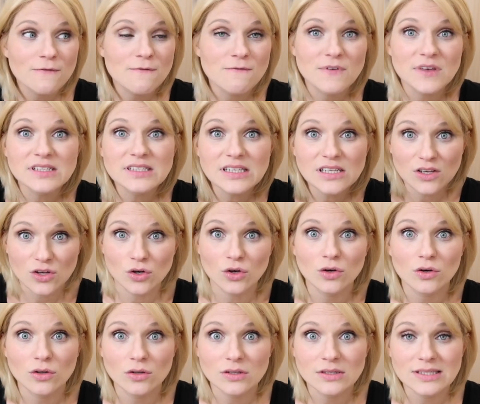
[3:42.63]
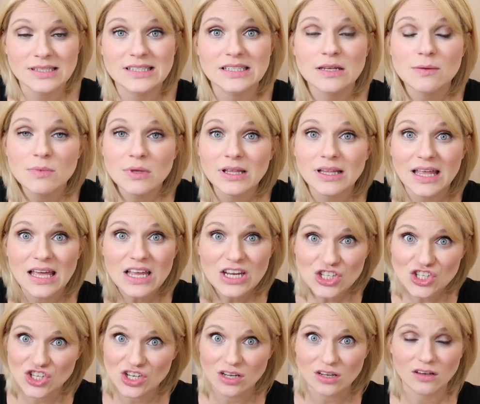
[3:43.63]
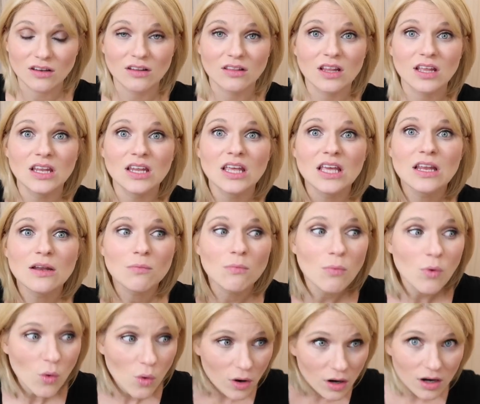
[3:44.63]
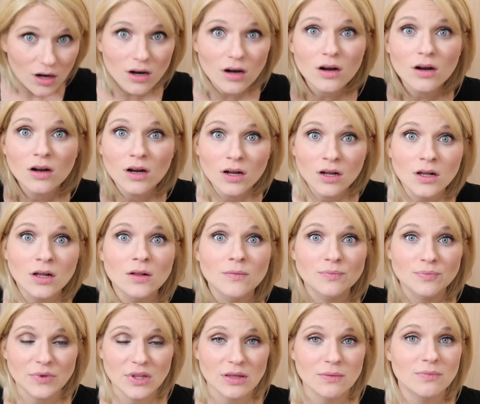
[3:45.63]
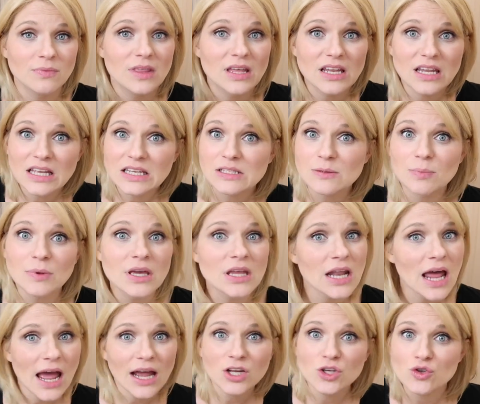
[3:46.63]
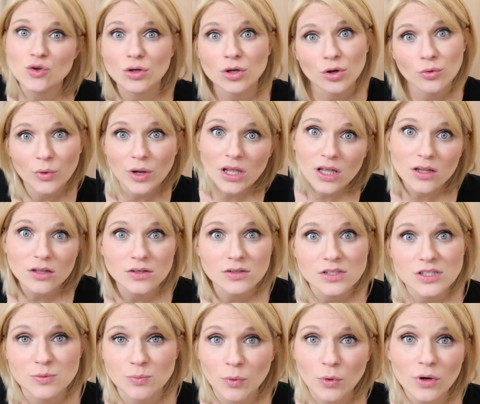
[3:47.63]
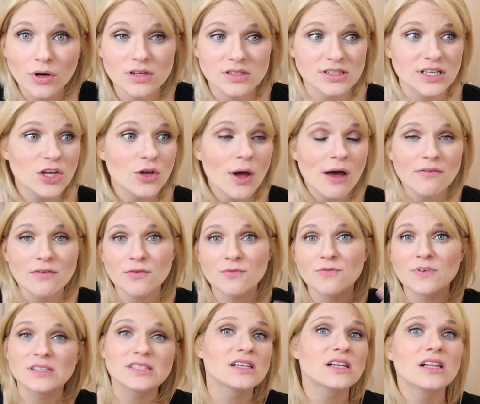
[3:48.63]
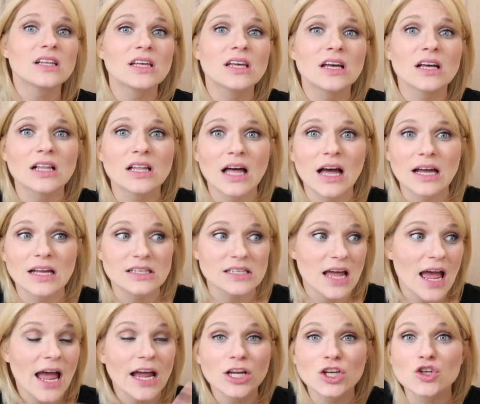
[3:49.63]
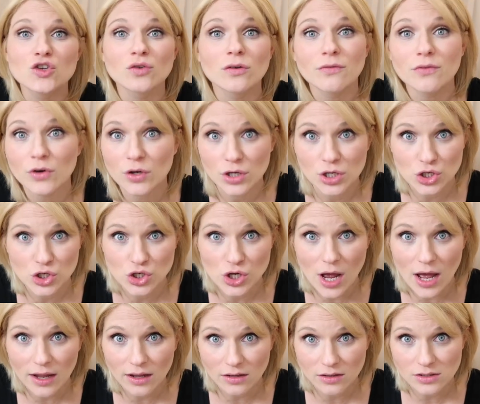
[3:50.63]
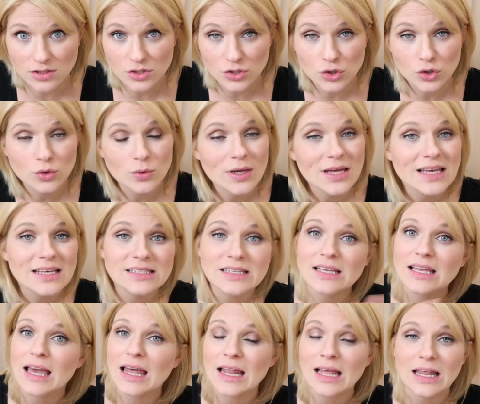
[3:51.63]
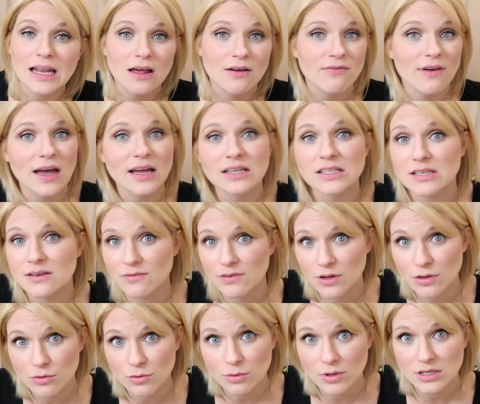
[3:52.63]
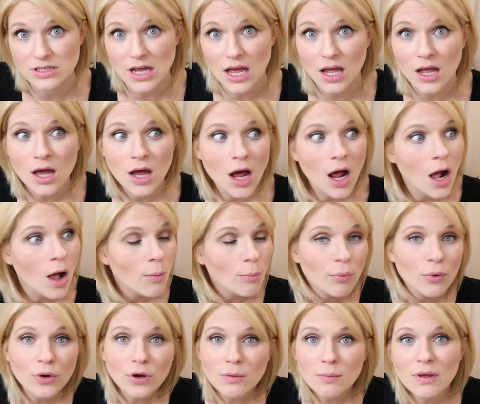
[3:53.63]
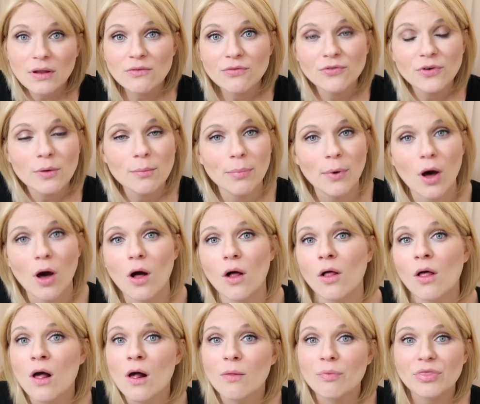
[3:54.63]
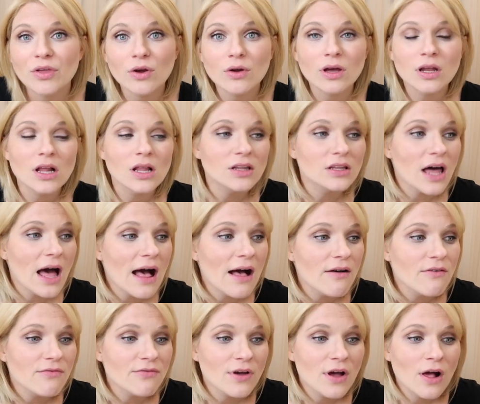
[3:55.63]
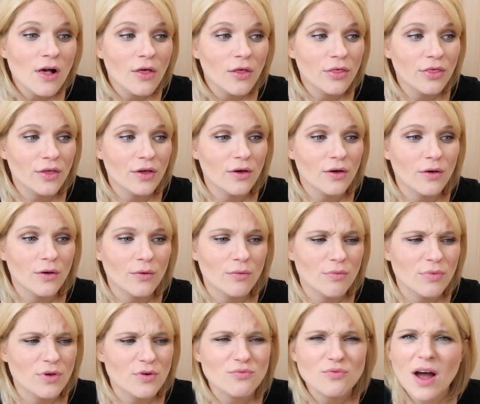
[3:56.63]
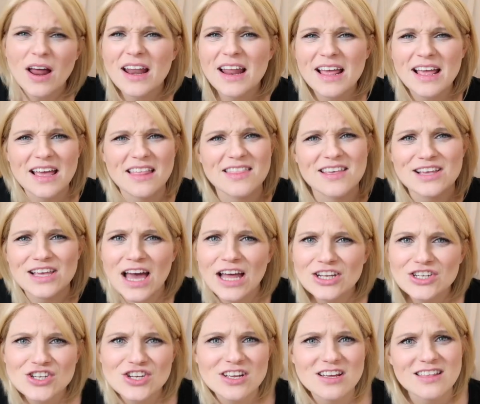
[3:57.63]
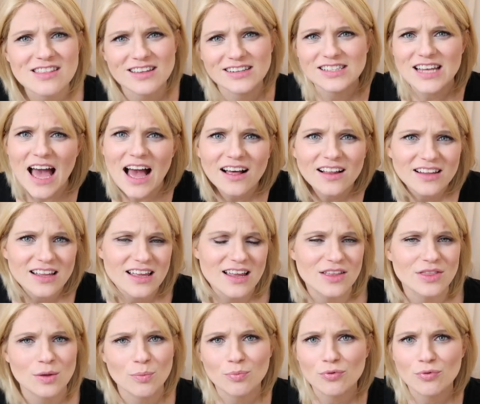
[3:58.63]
physical stimulation. They need more. They need to be in extracurricular sports. Say you have a physically inclined extroverted child who isn't getting enough activity through the day, put them in football. They're gonna love the running and the catching and the tackling and the